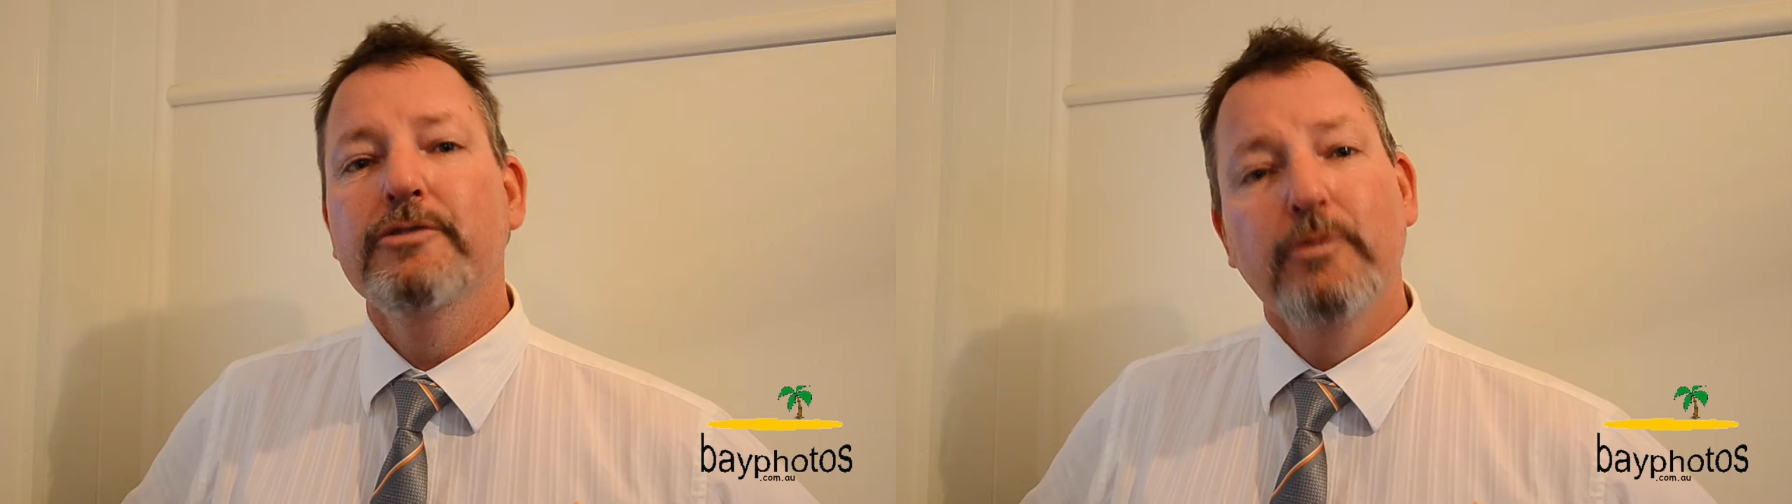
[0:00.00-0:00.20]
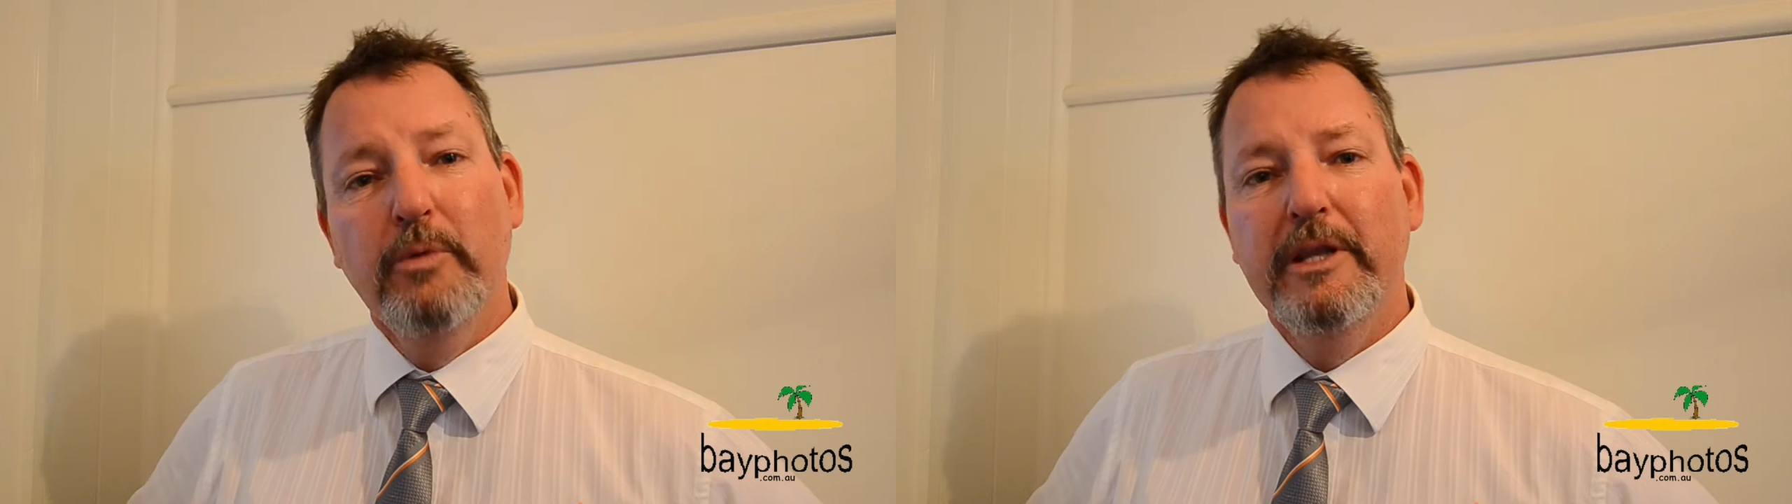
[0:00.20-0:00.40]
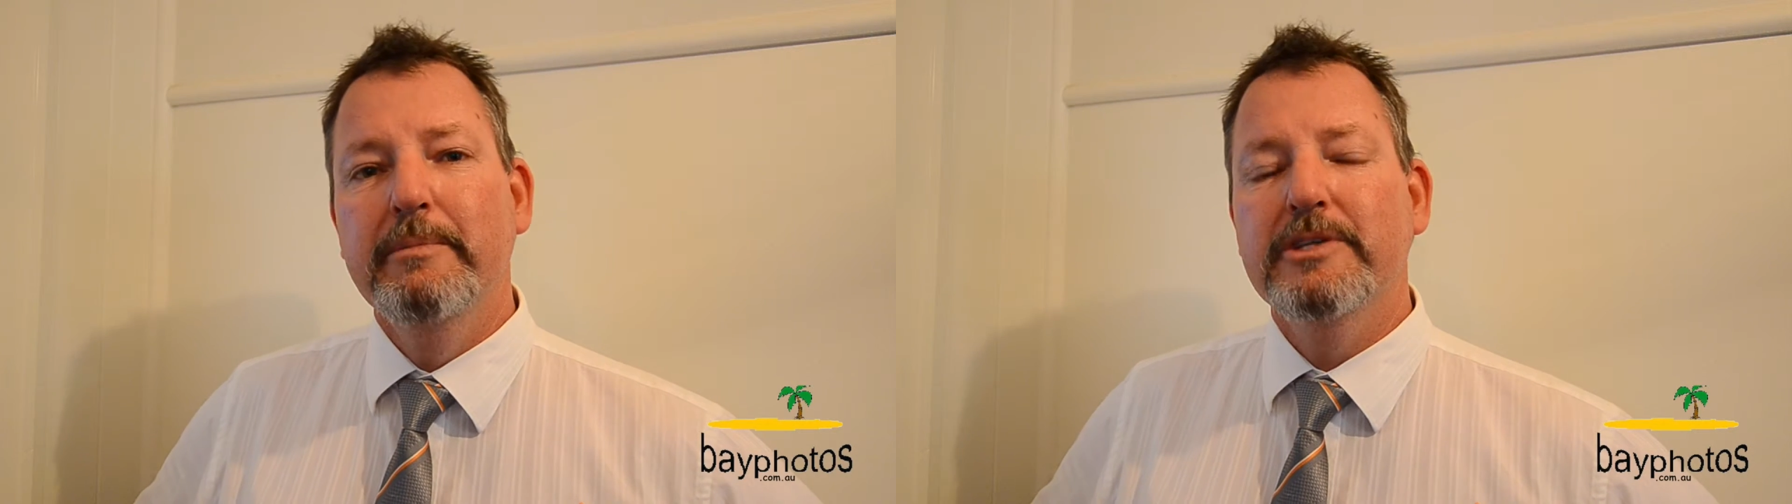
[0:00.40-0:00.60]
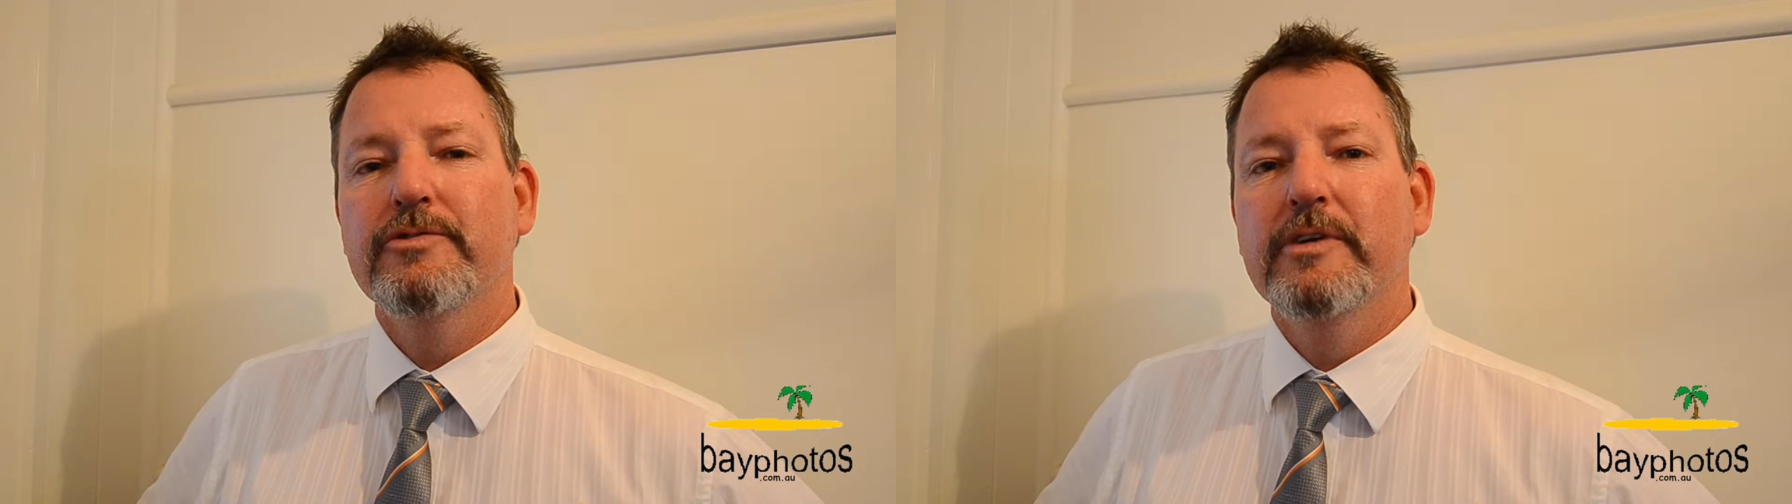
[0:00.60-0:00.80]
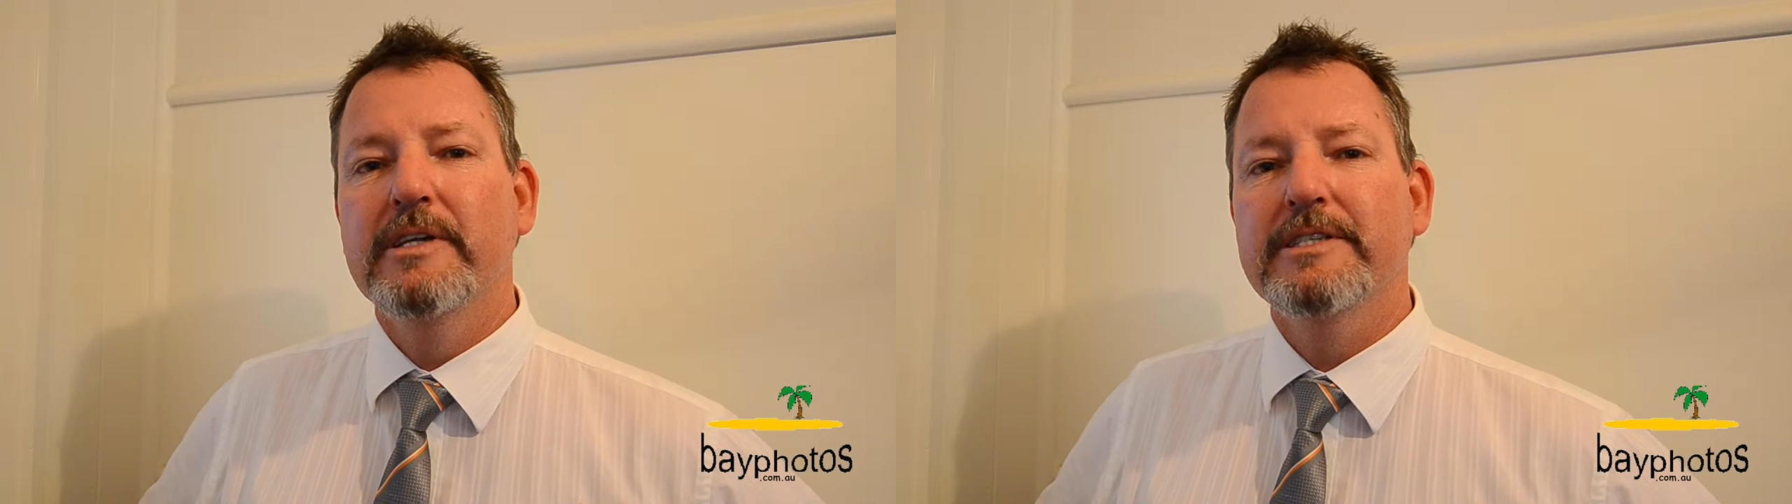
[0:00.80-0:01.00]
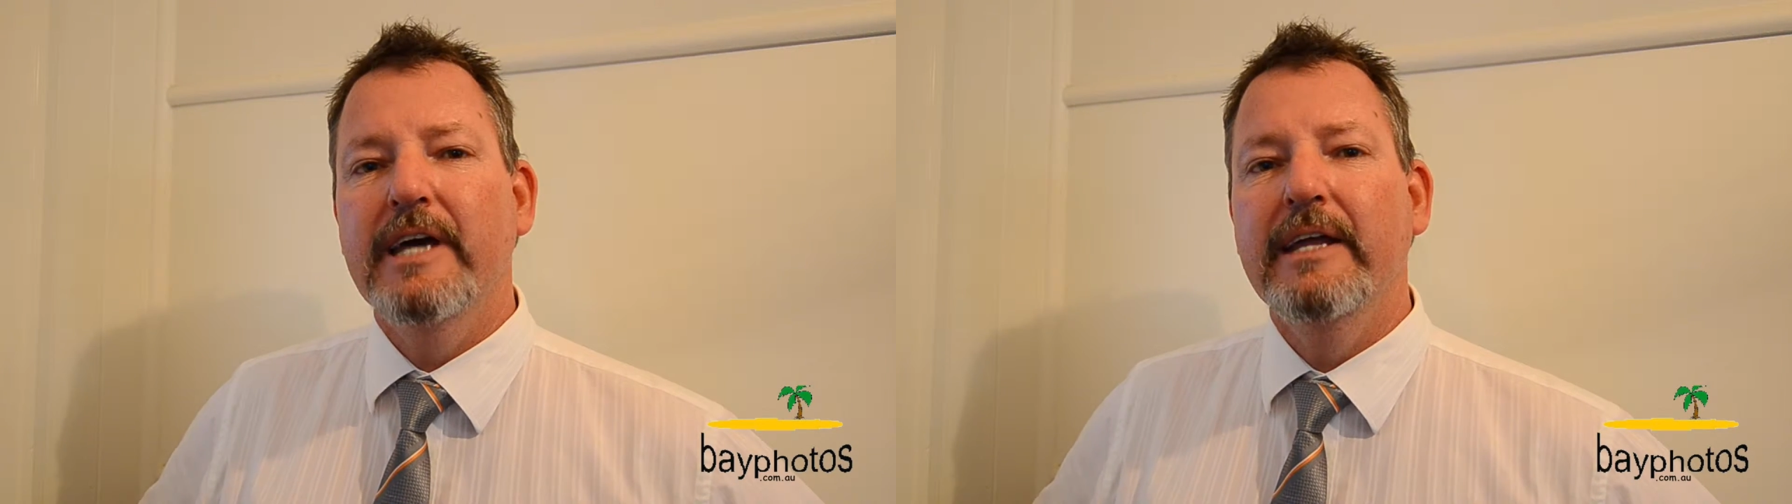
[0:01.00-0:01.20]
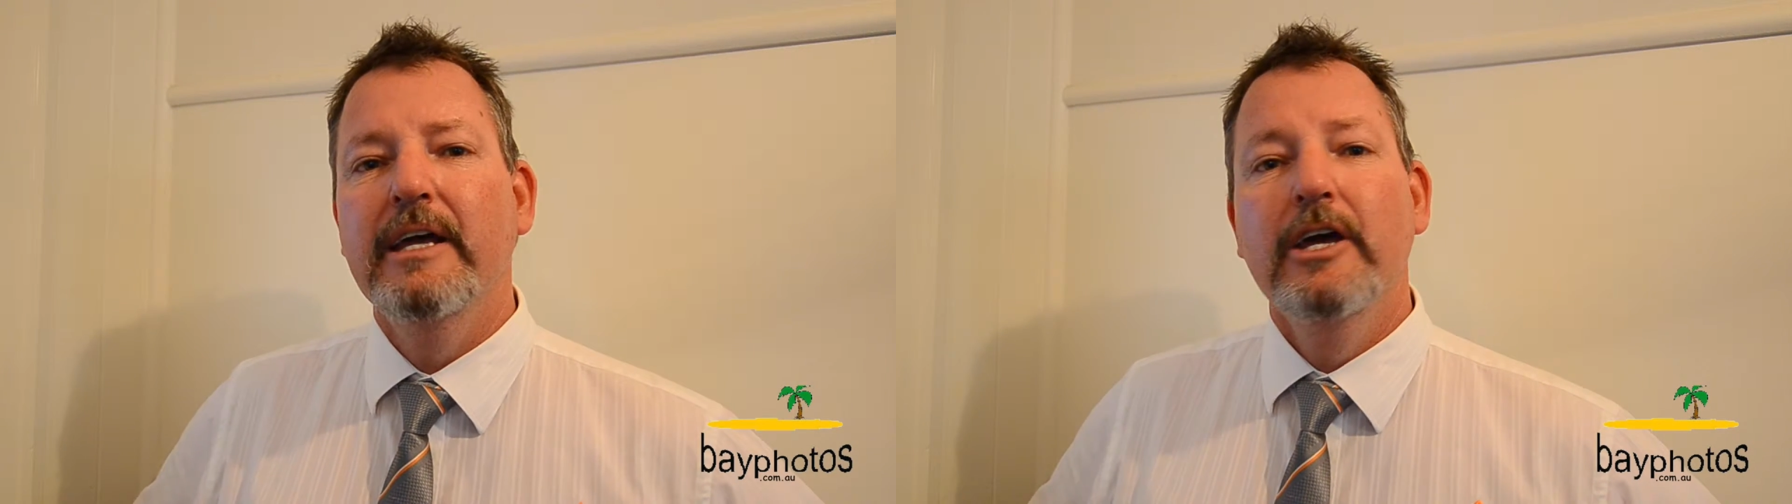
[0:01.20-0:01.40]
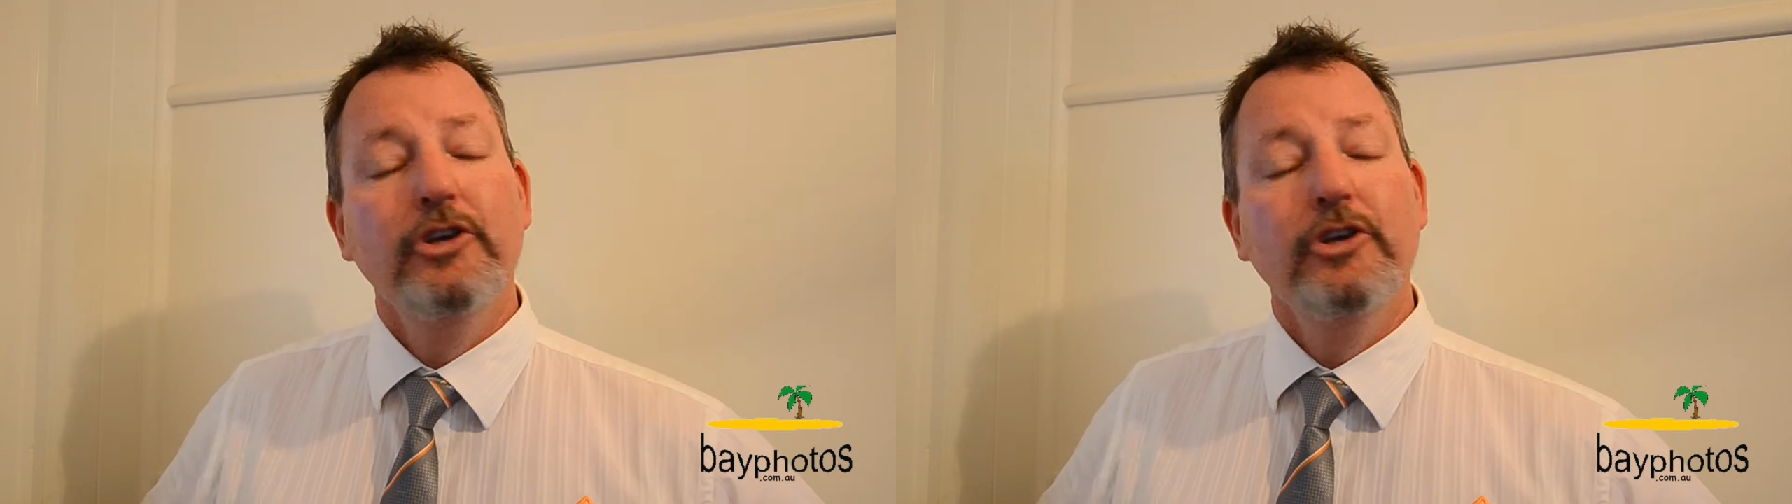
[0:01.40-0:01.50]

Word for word: from Whitney Mitchell Real Estate.